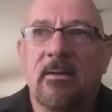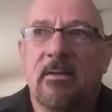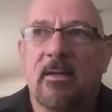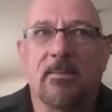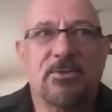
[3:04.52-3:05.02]

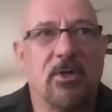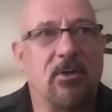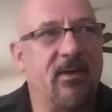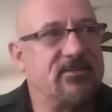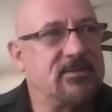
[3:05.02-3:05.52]
and I'm sure I
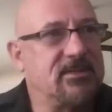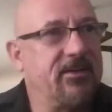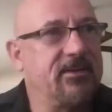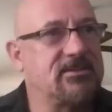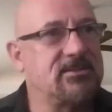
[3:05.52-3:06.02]
don't have to
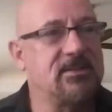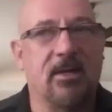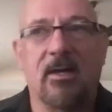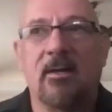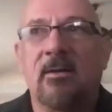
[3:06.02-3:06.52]
tell this
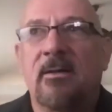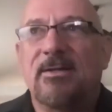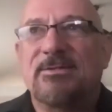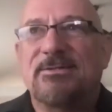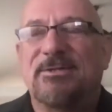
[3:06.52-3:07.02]

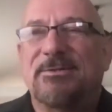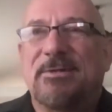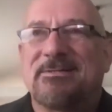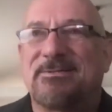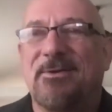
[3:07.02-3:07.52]

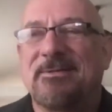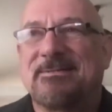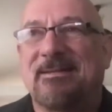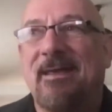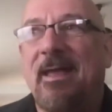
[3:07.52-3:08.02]
to students
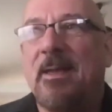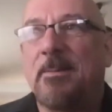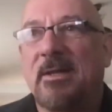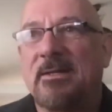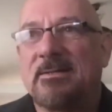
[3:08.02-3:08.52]
today,
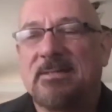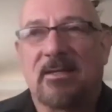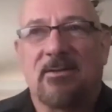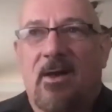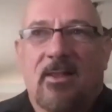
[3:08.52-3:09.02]
but
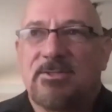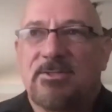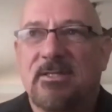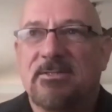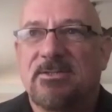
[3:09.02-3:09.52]

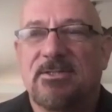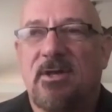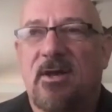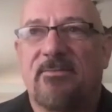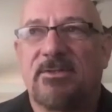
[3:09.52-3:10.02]
technology is just
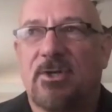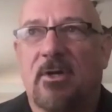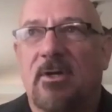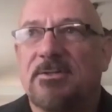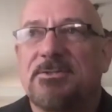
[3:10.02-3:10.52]
off the
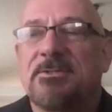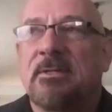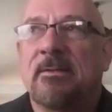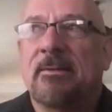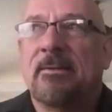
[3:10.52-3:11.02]
charts.
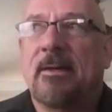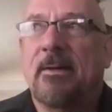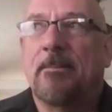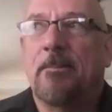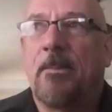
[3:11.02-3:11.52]

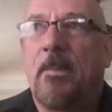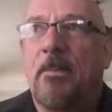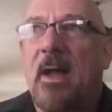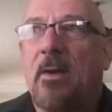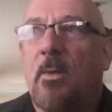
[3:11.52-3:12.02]

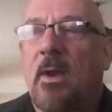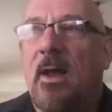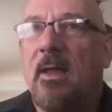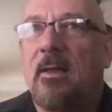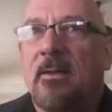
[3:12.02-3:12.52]
Back when
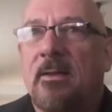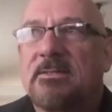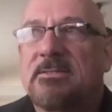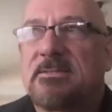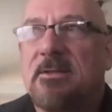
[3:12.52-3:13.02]
I
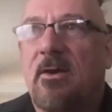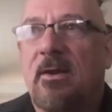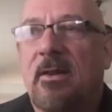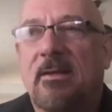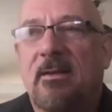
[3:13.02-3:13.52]

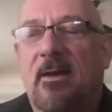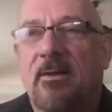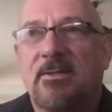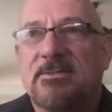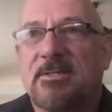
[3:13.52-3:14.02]
started, and I'll
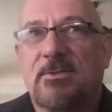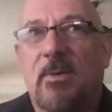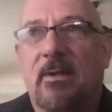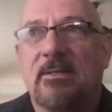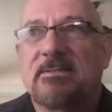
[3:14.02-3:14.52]
use this
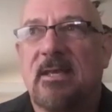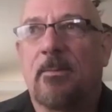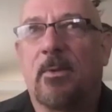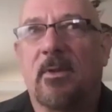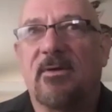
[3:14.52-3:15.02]
quick
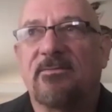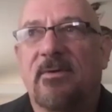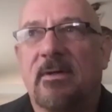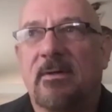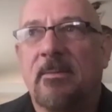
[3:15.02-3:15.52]
example
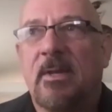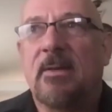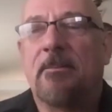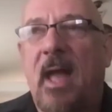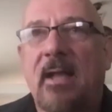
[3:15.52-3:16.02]
of
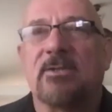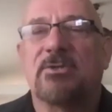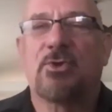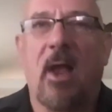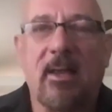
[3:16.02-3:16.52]

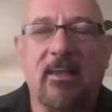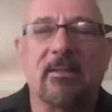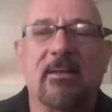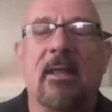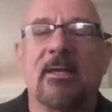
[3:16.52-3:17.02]
package
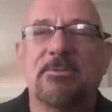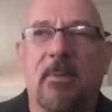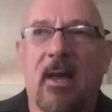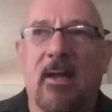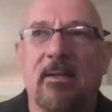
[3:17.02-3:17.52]
tracking and
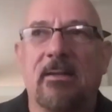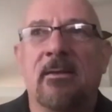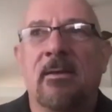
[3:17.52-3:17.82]
expediting.